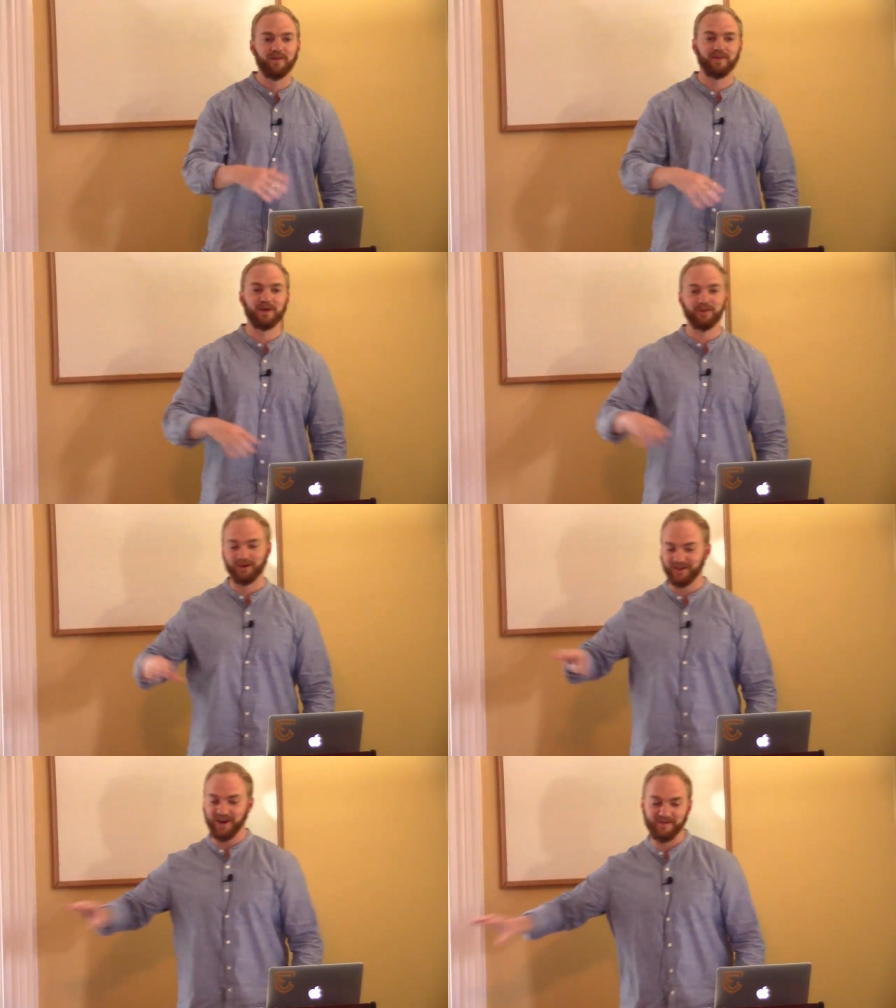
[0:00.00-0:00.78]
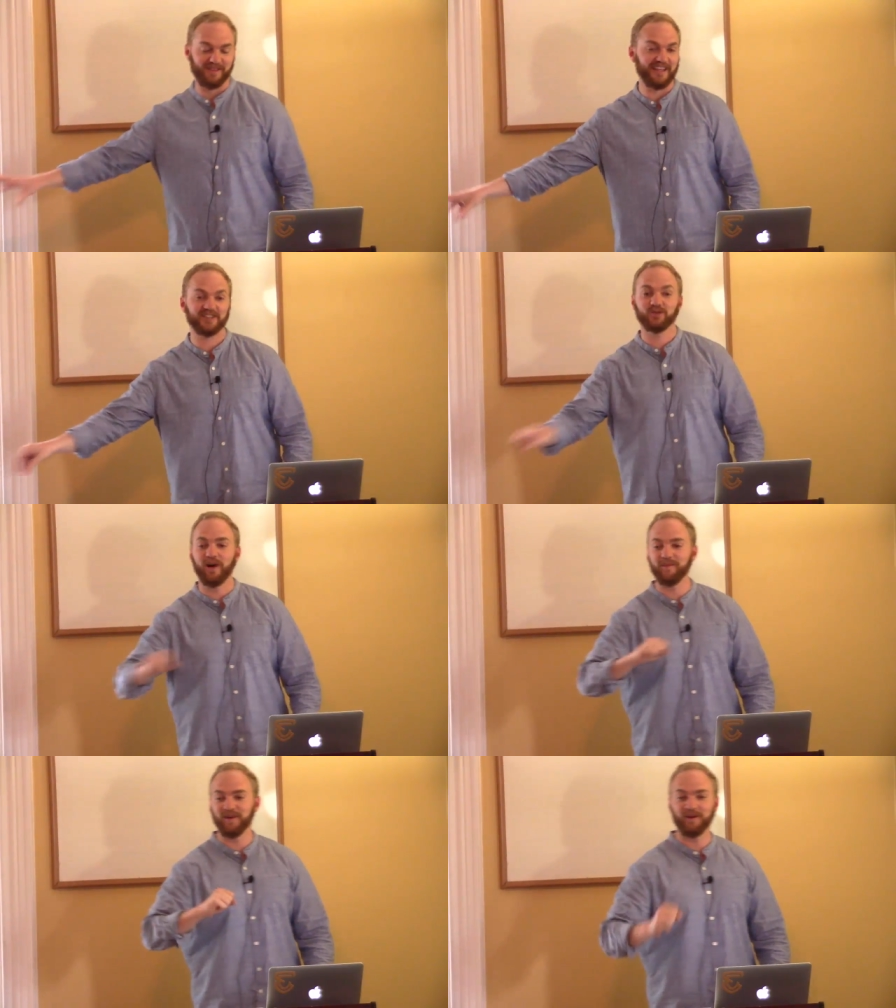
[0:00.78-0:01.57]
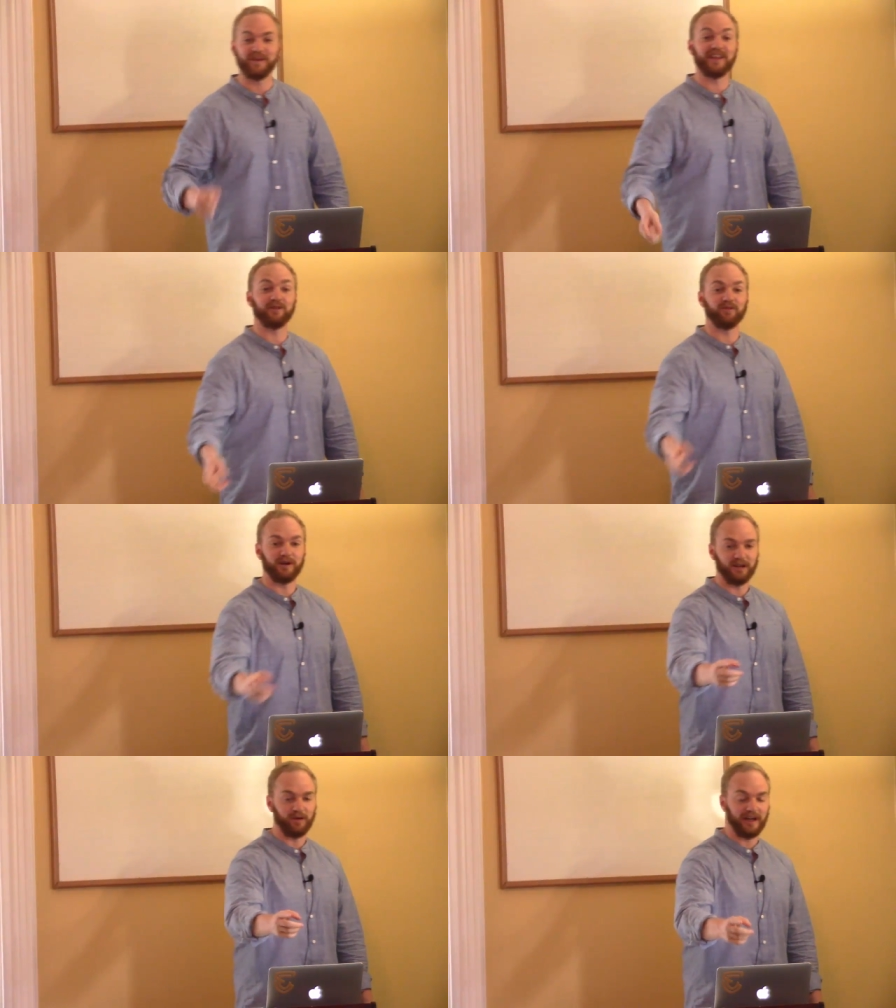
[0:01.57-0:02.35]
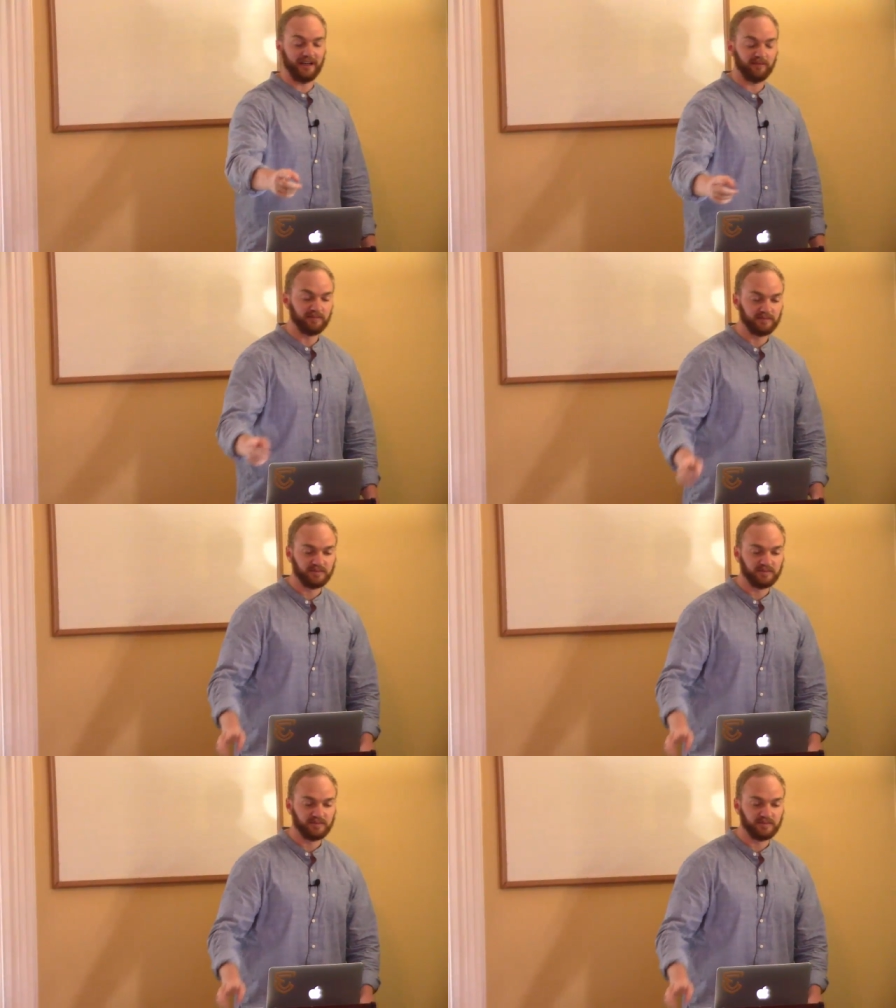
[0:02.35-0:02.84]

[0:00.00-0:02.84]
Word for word: people would come and they'd swipe them and they'd run away.